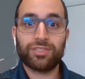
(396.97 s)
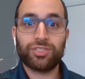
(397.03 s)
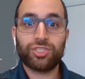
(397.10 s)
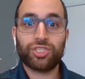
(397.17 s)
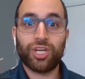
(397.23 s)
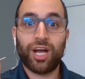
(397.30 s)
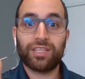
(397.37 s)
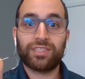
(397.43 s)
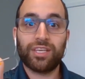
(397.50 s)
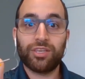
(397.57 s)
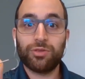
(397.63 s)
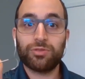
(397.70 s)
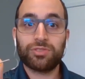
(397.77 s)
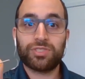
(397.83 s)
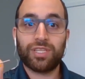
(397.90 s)
shot they
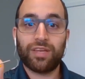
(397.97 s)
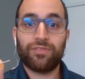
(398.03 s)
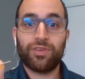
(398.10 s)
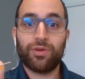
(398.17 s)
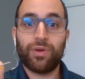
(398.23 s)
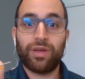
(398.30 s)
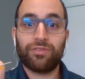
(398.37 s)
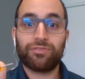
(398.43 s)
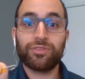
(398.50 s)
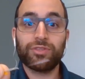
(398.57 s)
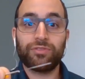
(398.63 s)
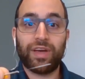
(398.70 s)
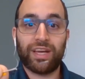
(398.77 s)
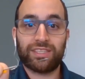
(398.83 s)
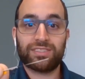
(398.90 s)
use to give you a flu
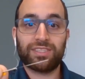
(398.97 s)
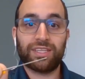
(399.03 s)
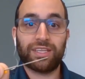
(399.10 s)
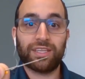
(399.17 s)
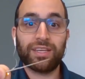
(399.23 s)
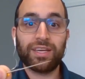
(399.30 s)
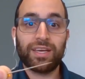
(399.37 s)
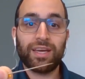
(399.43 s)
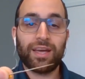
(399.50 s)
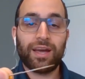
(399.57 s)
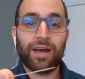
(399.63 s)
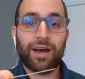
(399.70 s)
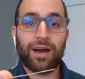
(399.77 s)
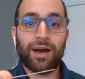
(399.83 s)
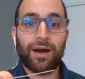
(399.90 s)
vaccine.
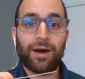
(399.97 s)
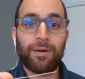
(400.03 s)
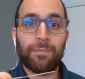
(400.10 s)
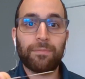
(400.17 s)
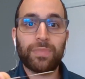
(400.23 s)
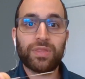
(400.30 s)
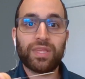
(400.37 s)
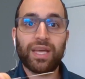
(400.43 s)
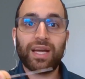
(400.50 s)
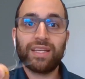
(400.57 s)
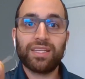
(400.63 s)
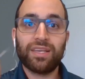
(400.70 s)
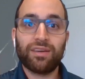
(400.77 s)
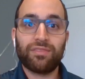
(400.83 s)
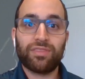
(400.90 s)
But the
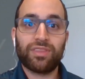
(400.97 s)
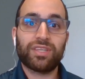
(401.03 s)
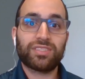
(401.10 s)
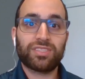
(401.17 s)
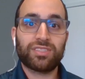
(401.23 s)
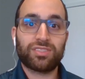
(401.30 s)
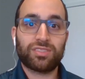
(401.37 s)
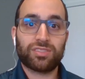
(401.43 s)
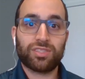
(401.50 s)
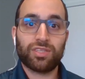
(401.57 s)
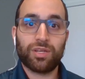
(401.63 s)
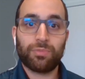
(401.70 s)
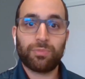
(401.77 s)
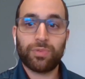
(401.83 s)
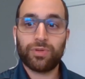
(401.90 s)
idea of this is it's going
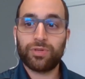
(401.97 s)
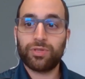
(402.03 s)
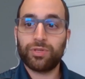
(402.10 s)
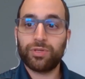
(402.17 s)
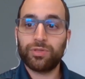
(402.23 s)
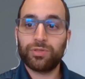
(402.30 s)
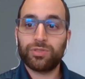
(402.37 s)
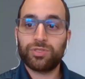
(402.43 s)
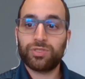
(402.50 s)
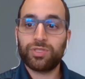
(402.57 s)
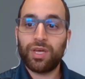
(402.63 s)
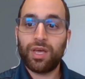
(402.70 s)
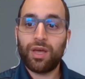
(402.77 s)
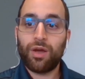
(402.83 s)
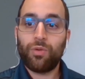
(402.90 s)
to produce
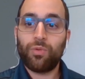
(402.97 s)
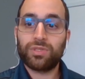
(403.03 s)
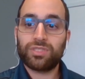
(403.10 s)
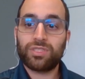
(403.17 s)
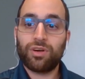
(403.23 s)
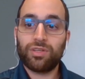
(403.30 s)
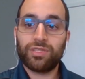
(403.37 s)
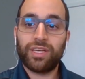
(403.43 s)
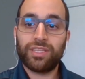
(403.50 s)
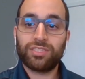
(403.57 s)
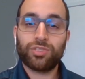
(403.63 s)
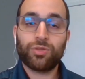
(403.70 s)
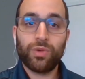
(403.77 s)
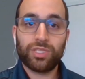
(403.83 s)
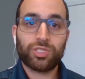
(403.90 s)
what's called a
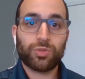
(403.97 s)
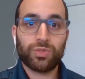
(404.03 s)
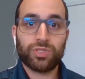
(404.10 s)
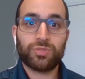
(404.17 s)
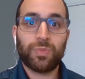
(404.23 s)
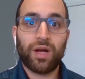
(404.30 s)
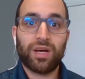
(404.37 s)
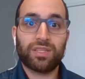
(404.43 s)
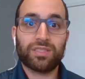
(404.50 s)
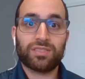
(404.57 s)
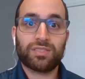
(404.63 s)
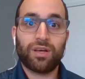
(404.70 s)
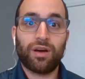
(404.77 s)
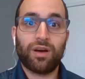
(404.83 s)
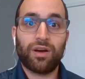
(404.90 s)
twitch
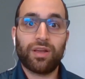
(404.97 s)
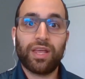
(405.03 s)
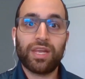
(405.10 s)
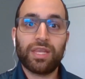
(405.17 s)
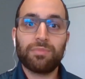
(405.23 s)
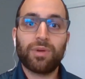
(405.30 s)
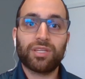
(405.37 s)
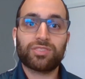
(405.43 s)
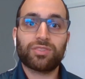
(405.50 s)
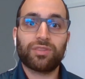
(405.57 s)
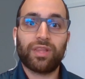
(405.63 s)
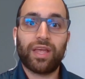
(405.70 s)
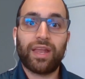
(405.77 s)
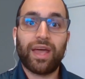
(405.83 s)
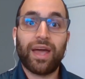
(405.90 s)
response on any muscle
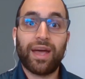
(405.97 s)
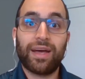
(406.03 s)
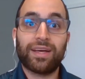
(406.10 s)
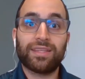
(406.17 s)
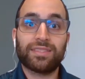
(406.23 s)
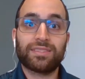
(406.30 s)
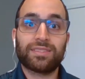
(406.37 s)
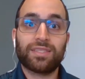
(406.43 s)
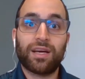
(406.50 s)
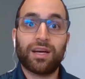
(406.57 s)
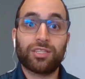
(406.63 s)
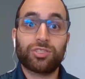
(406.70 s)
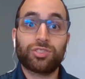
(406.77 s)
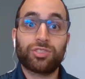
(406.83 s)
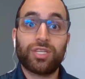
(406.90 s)
that has
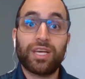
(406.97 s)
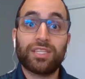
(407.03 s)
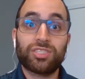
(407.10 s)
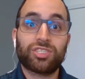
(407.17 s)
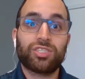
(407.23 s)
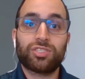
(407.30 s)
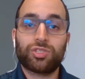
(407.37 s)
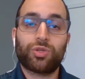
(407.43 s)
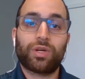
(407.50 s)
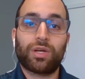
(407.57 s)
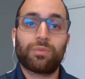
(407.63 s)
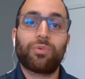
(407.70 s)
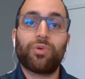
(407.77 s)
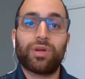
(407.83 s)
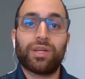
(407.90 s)
a tension trigger
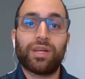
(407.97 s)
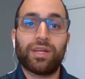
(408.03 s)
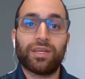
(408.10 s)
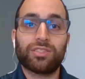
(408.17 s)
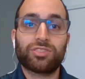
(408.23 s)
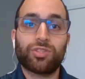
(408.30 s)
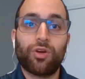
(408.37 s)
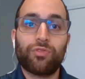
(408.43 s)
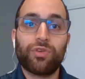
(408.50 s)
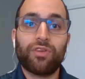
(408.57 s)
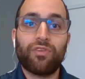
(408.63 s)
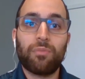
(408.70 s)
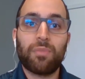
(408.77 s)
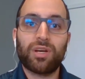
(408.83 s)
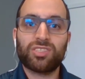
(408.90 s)
point in it. So if you have
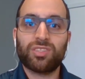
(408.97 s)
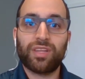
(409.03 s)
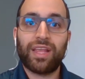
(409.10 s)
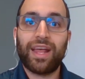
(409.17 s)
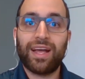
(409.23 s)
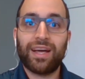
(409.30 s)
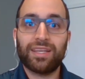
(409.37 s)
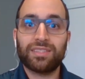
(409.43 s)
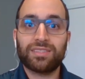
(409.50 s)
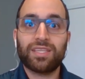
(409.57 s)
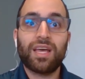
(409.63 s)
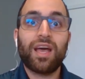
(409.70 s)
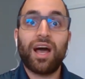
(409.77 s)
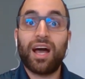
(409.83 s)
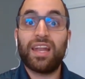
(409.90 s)
a muscle that has
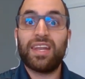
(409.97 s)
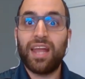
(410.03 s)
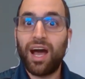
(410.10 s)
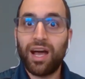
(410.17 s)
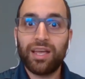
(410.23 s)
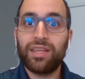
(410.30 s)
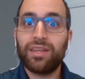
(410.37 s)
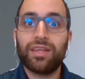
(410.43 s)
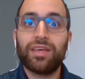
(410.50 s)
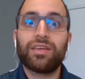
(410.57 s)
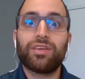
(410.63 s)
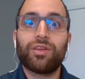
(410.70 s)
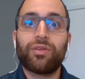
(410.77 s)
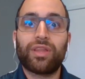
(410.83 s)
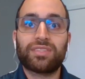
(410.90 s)
a knot in it,
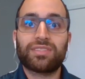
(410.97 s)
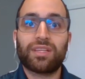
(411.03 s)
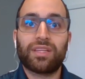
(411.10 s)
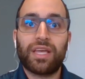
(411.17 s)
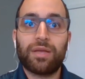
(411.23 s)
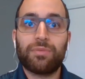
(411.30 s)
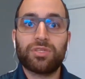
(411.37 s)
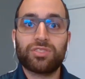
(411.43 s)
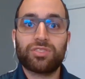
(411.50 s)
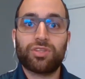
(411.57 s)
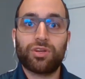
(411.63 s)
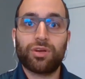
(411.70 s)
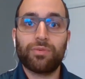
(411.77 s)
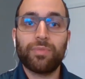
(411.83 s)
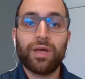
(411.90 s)
that's the layman
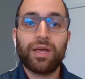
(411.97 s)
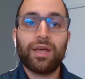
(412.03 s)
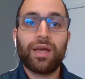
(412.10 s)
term.